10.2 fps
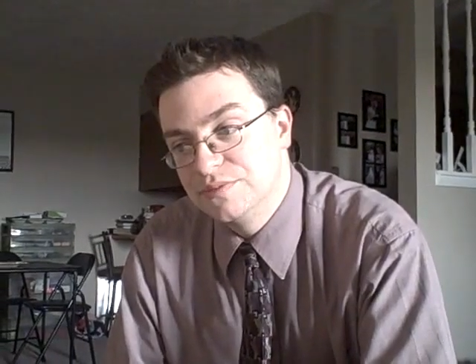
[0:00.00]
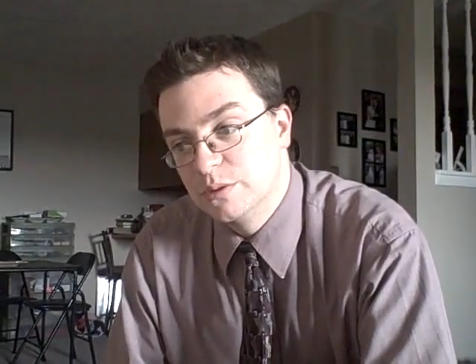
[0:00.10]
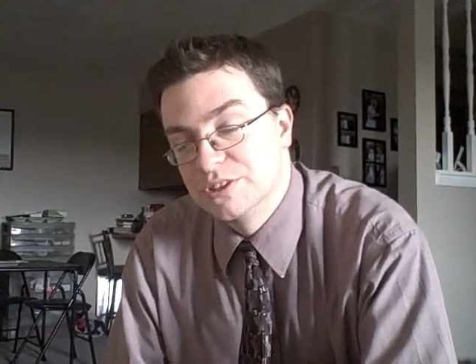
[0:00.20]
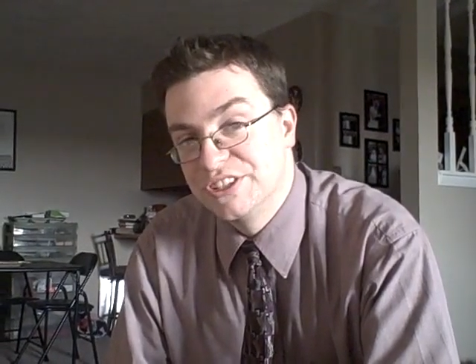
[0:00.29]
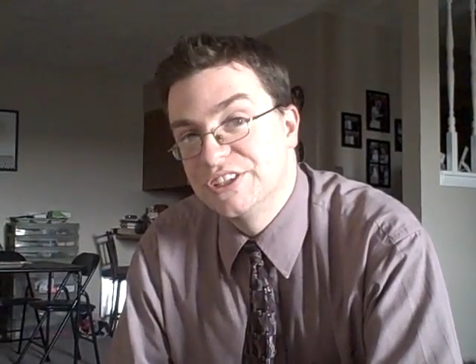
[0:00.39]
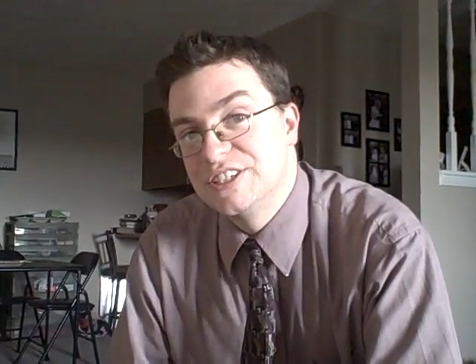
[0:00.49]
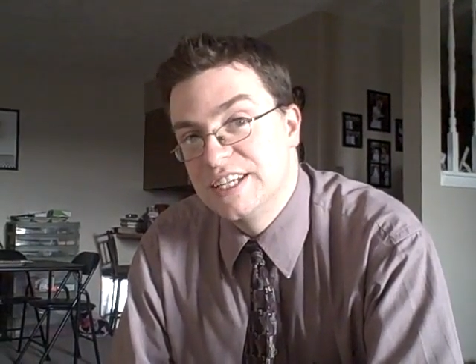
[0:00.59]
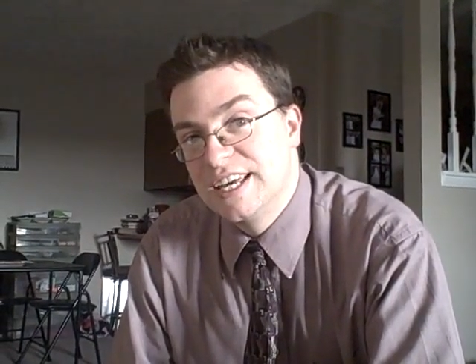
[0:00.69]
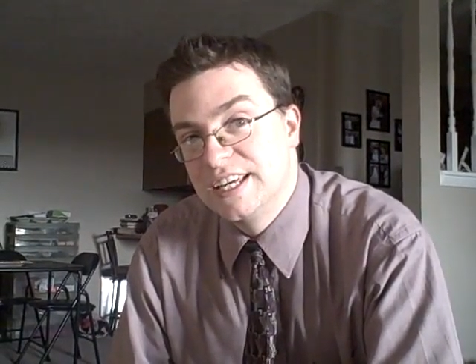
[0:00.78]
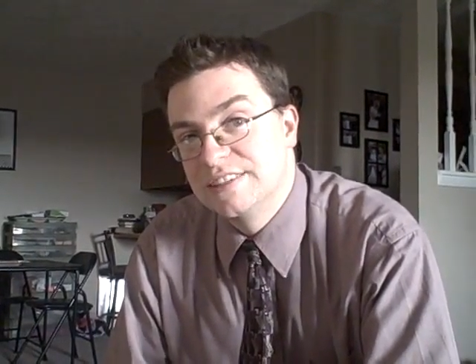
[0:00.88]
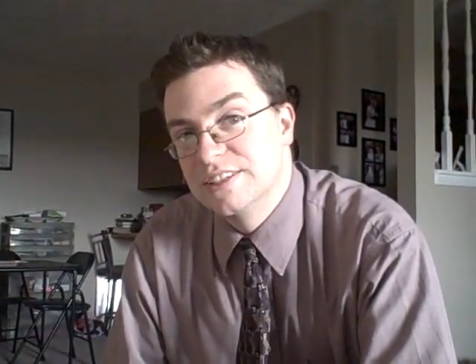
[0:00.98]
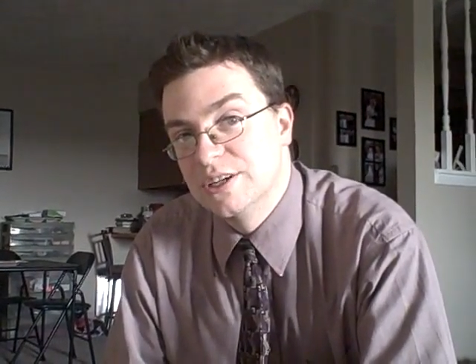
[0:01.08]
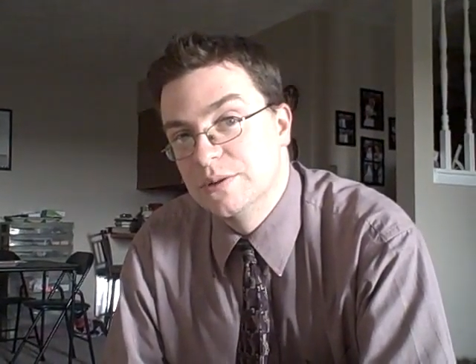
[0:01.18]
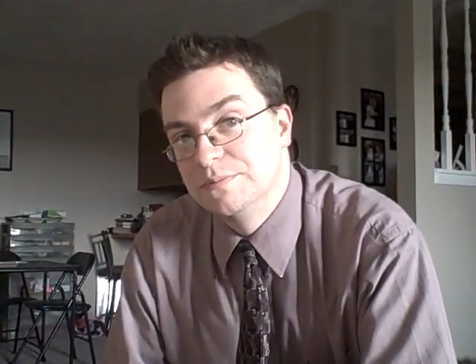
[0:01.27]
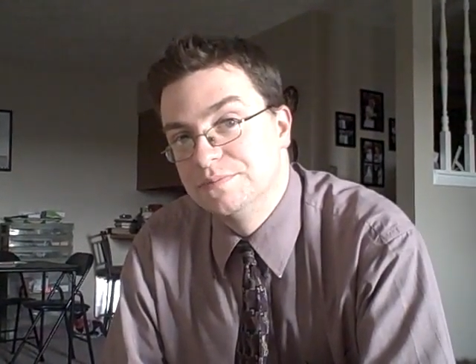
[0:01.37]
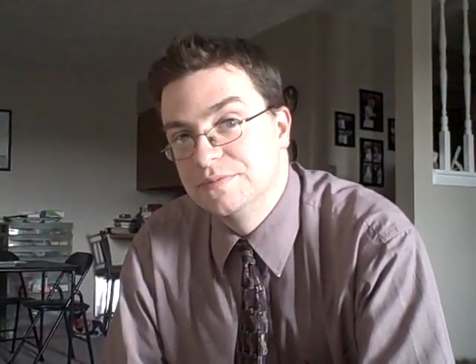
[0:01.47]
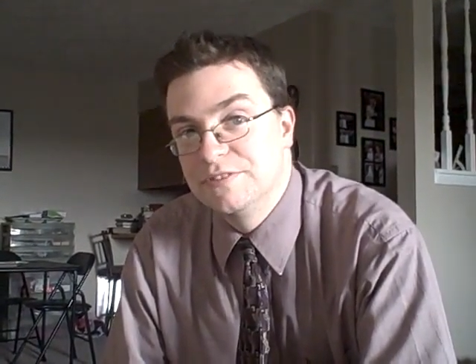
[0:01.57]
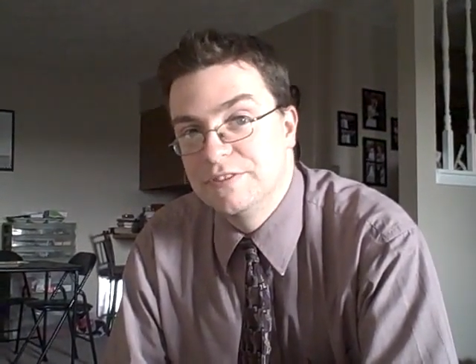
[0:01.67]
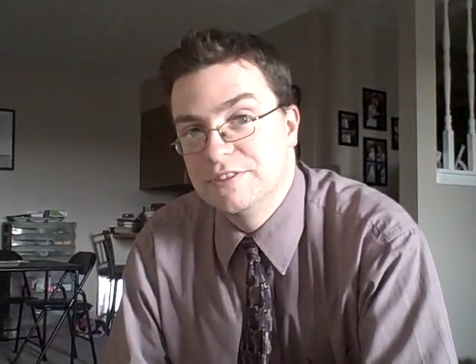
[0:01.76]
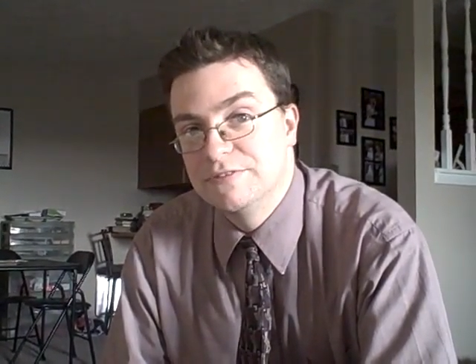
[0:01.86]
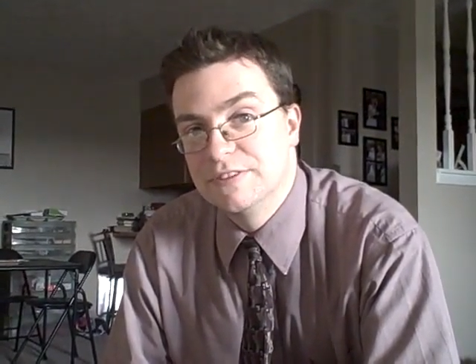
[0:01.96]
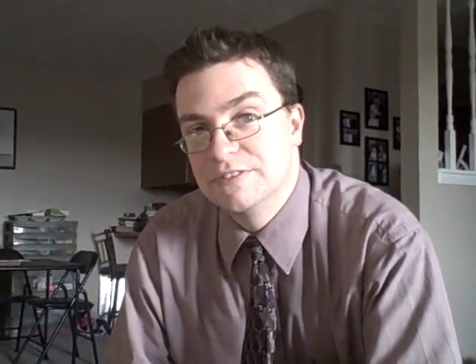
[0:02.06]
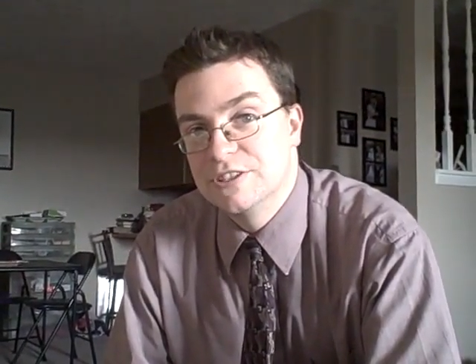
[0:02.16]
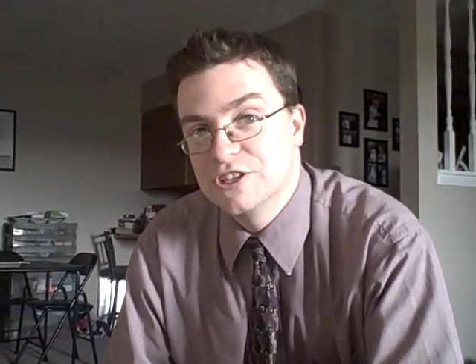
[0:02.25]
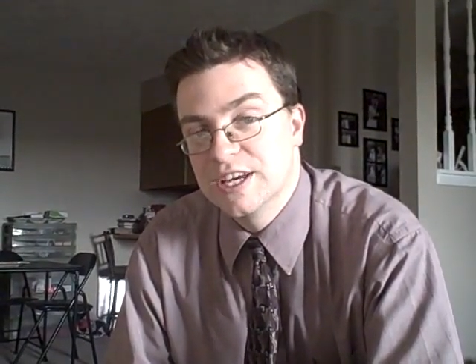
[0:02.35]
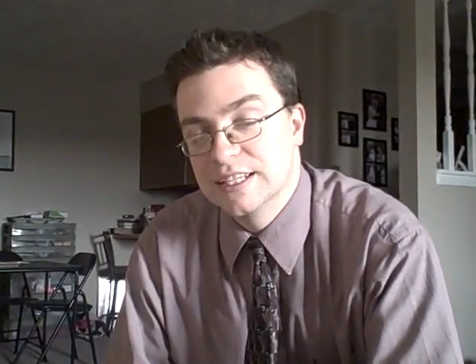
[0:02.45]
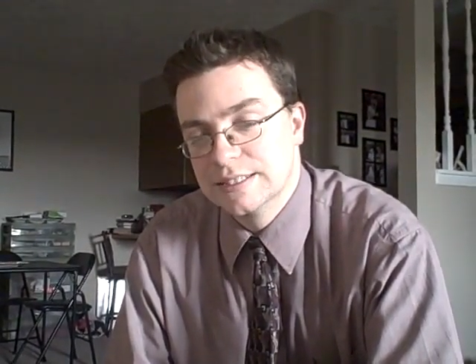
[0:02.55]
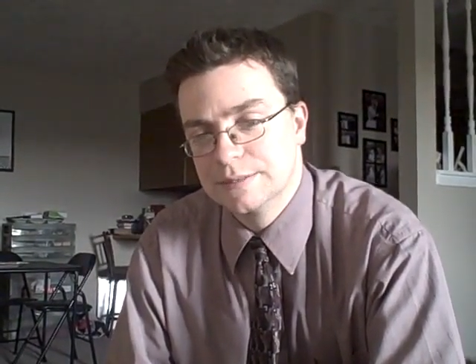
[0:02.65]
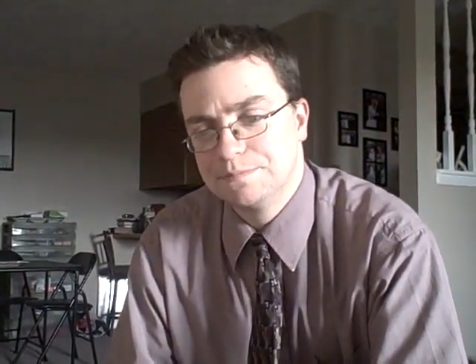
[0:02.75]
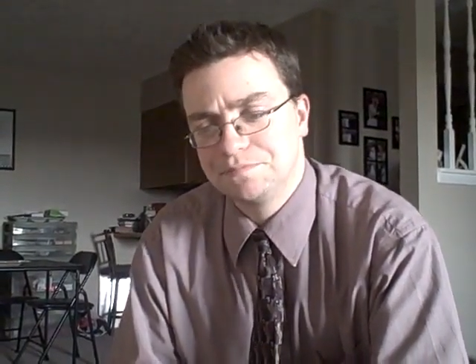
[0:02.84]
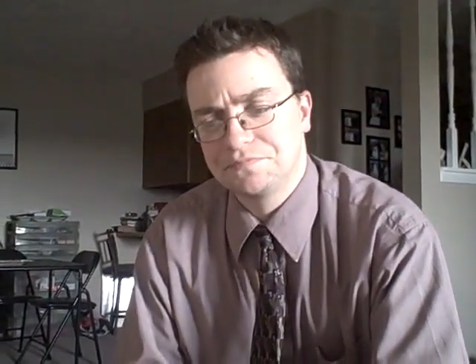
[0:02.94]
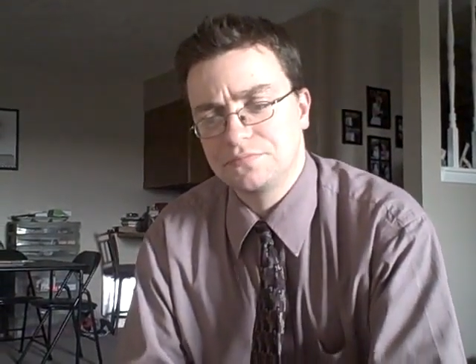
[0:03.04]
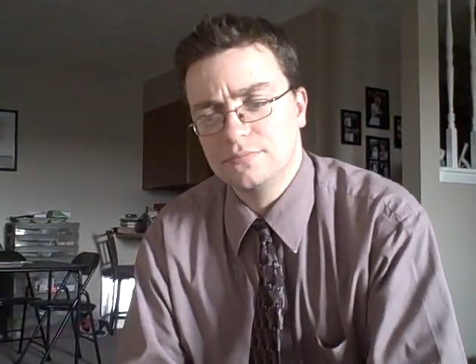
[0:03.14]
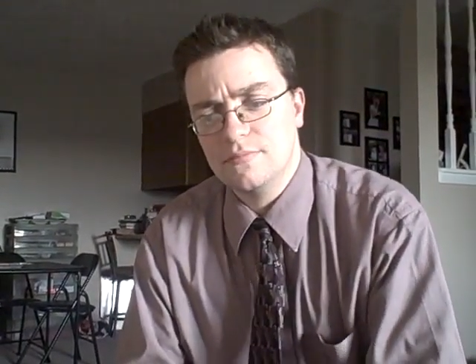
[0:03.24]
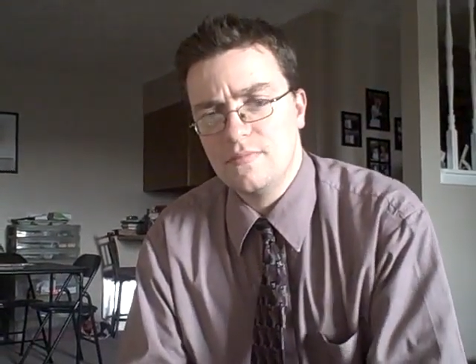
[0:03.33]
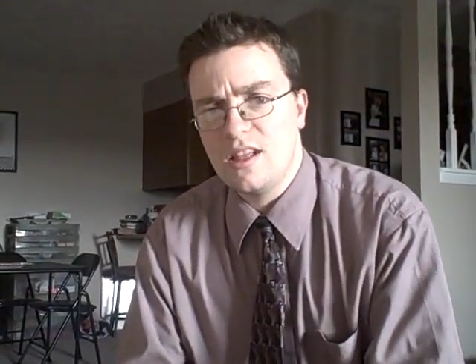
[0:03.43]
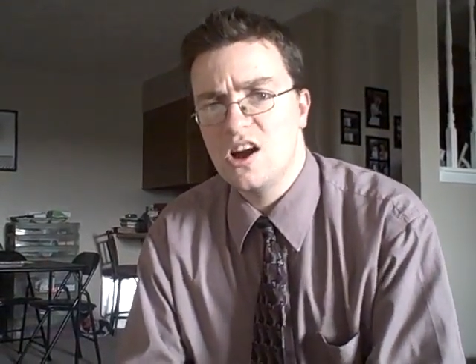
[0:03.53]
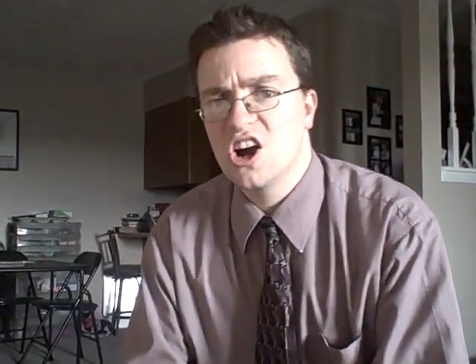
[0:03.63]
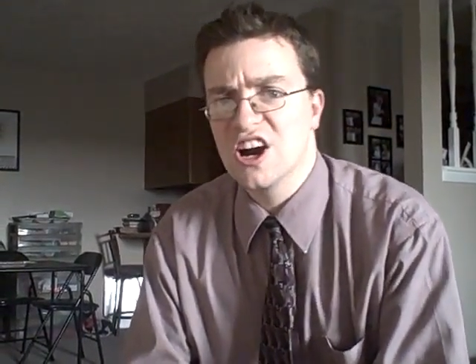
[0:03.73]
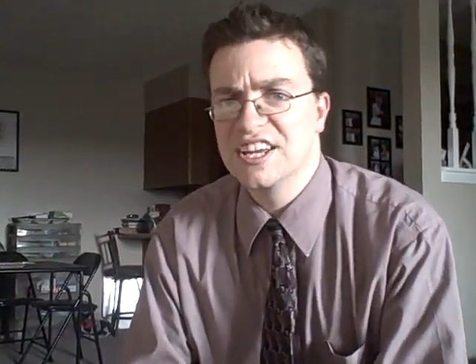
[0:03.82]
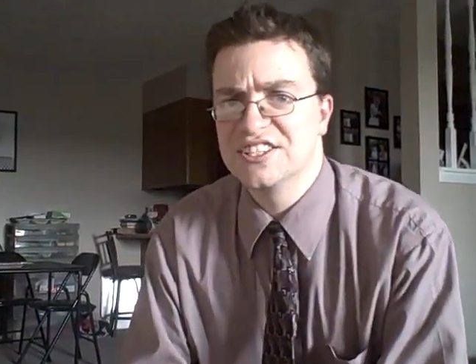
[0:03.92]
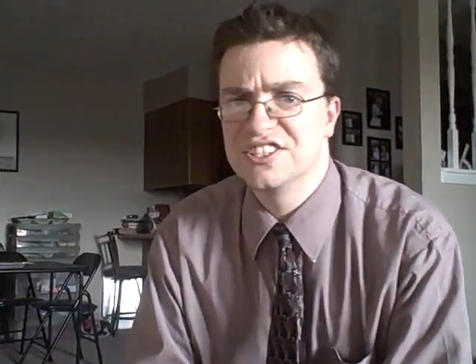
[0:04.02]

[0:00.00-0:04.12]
it was good today, so 50 50 chance. All right,